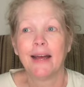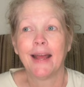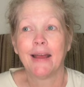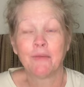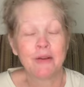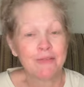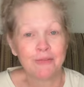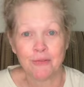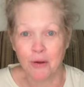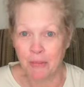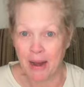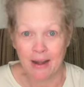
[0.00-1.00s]
And we've
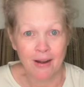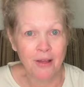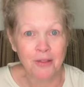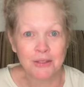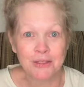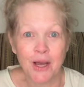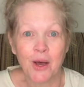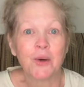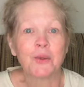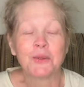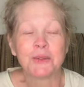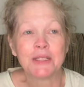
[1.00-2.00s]
repaired all those
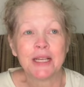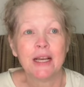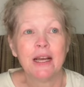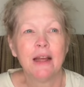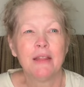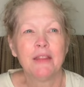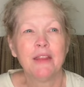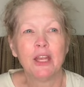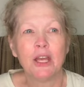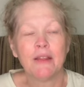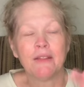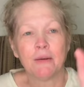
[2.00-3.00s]
holes.
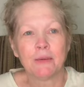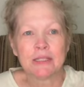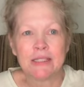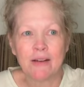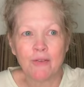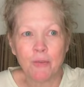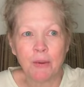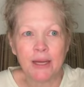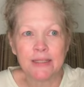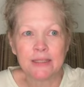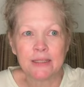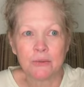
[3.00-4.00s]
There were several
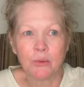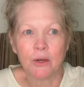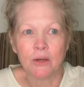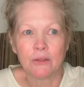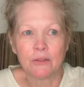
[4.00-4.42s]
places where